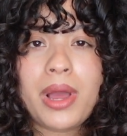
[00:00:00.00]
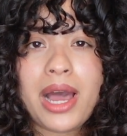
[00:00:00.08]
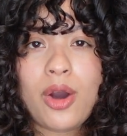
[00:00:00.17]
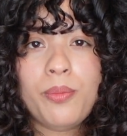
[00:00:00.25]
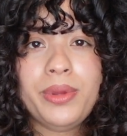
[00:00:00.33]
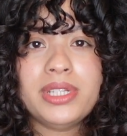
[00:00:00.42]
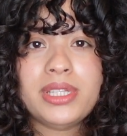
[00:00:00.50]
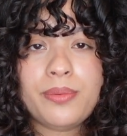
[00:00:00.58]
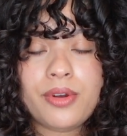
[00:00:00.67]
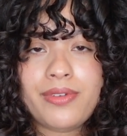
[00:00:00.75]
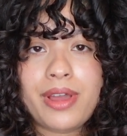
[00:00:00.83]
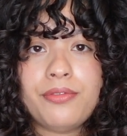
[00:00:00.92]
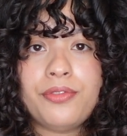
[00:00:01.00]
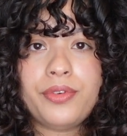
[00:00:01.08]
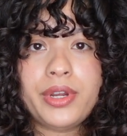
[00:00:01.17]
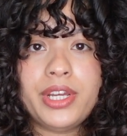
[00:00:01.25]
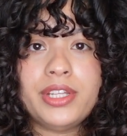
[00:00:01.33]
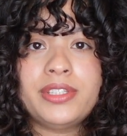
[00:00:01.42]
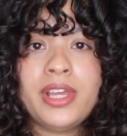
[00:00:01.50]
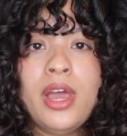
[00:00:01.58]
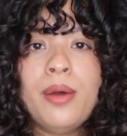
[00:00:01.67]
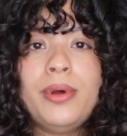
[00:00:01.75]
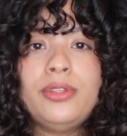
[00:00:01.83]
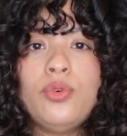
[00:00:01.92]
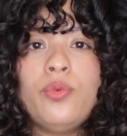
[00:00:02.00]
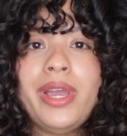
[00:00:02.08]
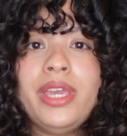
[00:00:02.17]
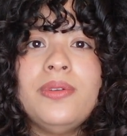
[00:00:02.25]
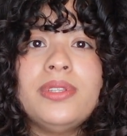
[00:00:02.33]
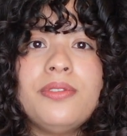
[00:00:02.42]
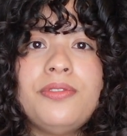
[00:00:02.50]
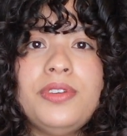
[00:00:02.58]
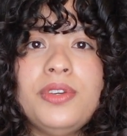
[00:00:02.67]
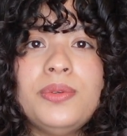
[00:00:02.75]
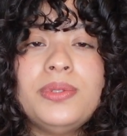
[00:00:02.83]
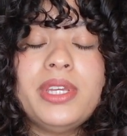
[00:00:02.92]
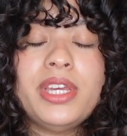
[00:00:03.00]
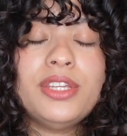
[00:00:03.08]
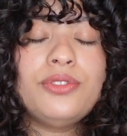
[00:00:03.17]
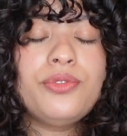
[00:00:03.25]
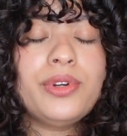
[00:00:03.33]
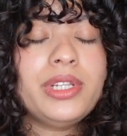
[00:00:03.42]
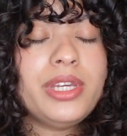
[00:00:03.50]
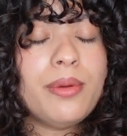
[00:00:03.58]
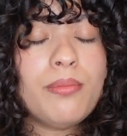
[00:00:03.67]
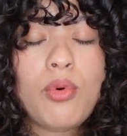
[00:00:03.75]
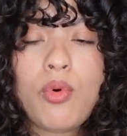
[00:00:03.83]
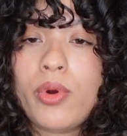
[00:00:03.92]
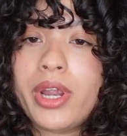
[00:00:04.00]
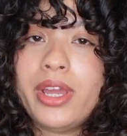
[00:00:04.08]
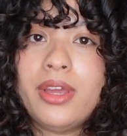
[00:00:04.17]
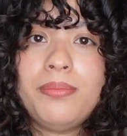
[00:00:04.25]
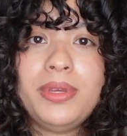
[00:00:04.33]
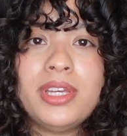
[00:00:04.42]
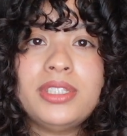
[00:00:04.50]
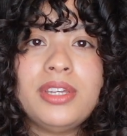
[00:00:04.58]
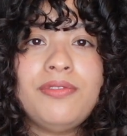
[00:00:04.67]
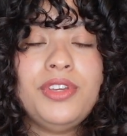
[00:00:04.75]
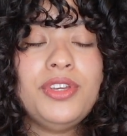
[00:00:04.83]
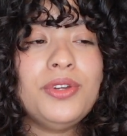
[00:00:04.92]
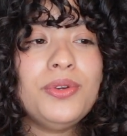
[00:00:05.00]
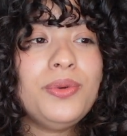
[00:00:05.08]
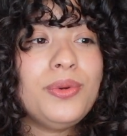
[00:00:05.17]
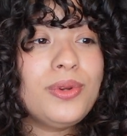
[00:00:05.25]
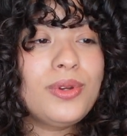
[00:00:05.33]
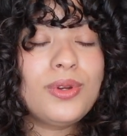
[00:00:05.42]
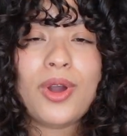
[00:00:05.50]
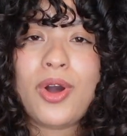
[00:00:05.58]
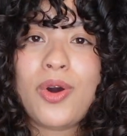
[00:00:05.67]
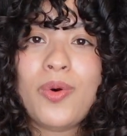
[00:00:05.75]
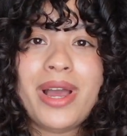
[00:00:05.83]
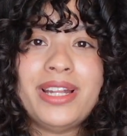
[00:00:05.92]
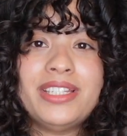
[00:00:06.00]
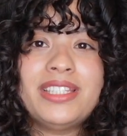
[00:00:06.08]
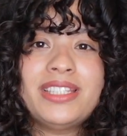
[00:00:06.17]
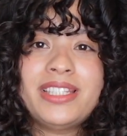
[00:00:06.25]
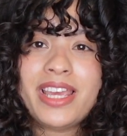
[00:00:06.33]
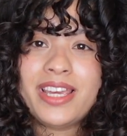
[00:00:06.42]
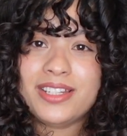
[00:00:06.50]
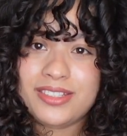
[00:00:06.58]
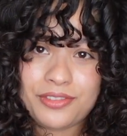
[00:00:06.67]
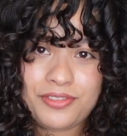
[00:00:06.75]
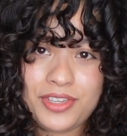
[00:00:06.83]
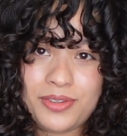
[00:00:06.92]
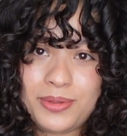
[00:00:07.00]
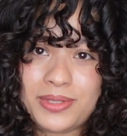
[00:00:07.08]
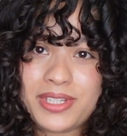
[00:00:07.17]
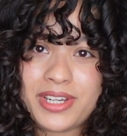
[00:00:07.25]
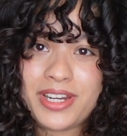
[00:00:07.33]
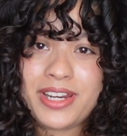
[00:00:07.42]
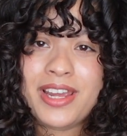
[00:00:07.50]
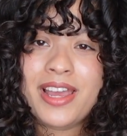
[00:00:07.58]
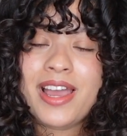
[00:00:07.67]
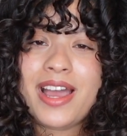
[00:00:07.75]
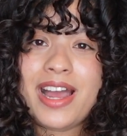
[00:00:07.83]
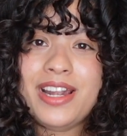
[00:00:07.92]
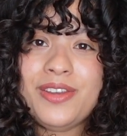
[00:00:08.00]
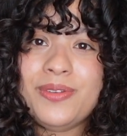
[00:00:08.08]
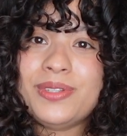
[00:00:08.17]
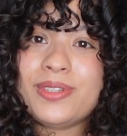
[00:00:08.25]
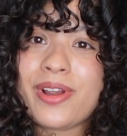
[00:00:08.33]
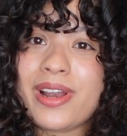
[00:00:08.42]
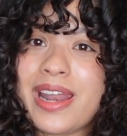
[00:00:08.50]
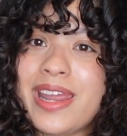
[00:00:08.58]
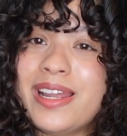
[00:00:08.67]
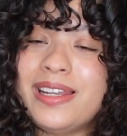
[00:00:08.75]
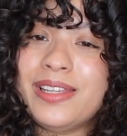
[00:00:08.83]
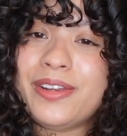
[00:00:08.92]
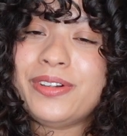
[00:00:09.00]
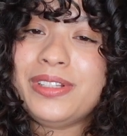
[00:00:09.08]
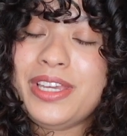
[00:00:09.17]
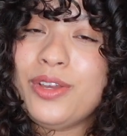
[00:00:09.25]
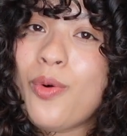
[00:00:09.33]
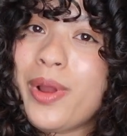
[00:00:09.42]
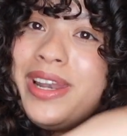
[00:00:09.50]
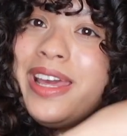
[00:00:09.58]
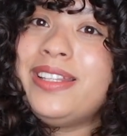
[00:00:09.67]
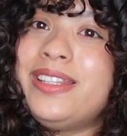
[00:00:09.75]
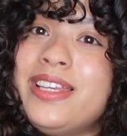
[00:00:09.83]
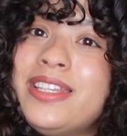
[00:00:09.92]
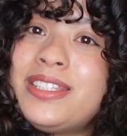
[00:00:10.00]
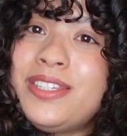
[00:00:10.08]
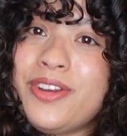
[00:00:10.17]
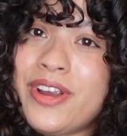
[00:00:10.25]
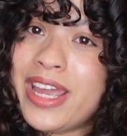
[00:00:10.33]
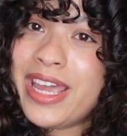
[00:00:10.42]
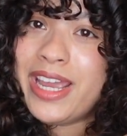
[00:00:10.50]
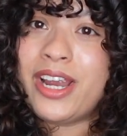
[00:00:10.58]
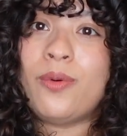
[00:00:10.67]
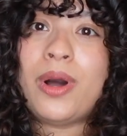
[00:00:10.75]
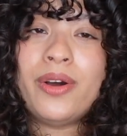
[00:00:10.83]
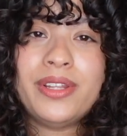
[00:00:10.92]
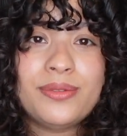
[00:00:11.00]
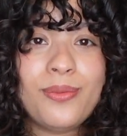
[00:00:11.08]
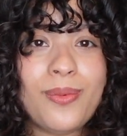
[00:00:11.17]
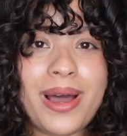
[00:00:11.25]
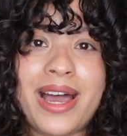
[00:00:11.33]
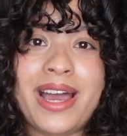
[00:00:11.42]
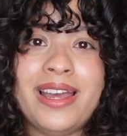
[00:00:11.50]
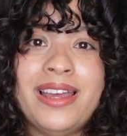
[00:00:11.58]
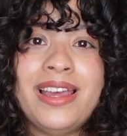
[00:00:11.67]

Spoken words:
helping to prevent frizz, but the way you diffuse is really important, because if you go and just take a diffuser and you start like literally going like this to your hair while it's wet,